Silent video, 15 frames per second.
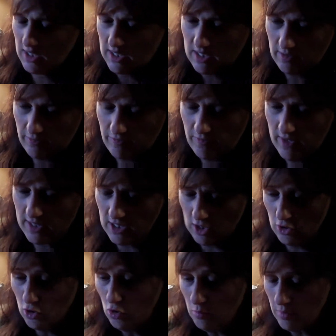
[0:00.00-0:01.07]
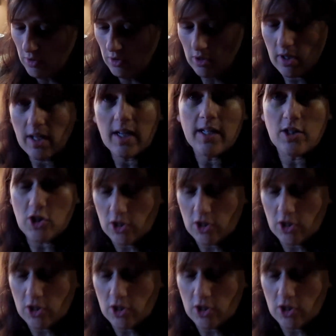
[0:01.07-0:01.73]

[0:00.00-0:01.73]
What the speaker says: It's a new book. It